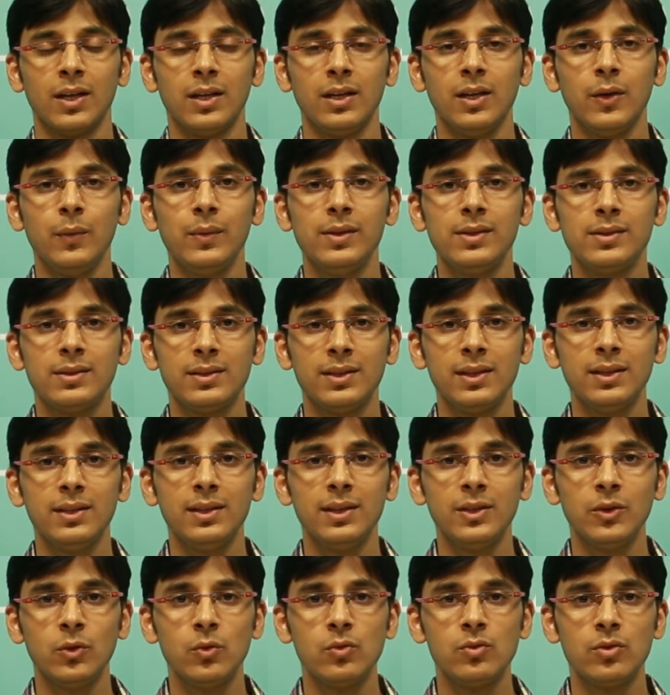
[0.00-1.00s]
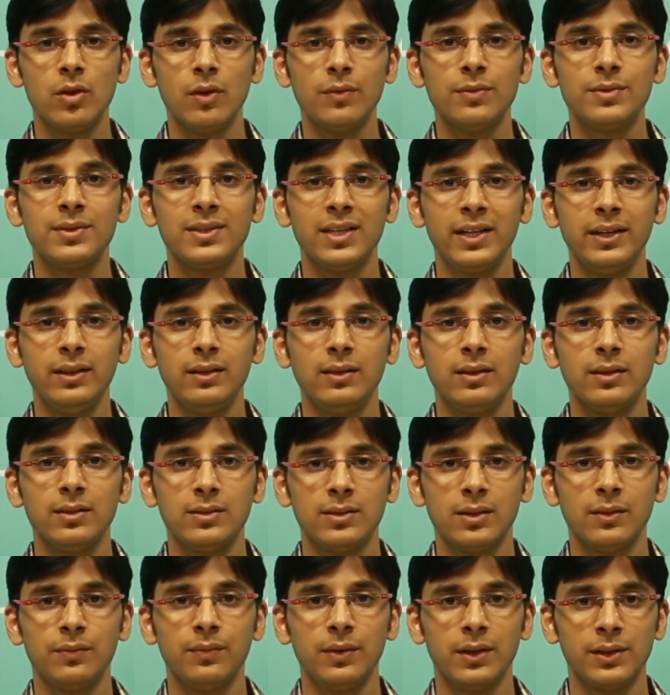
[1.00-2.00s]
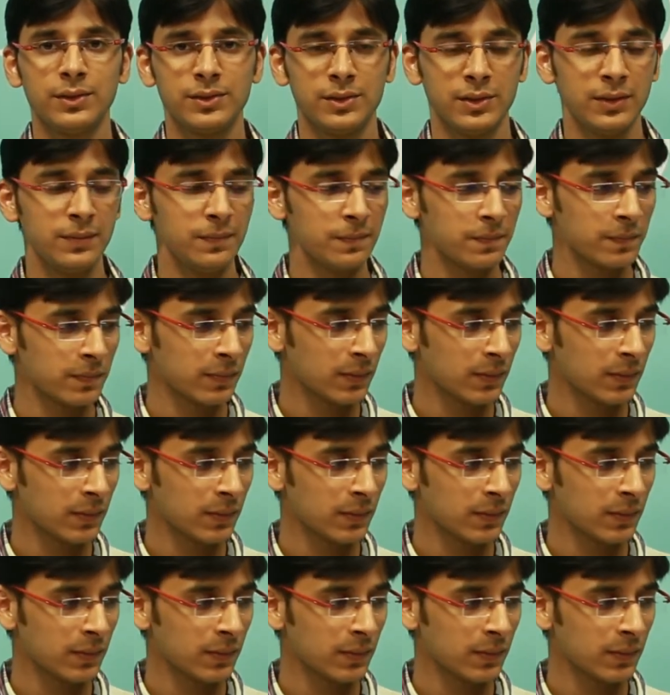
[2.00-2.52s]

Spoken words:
Now we'll see the use of set cursor function.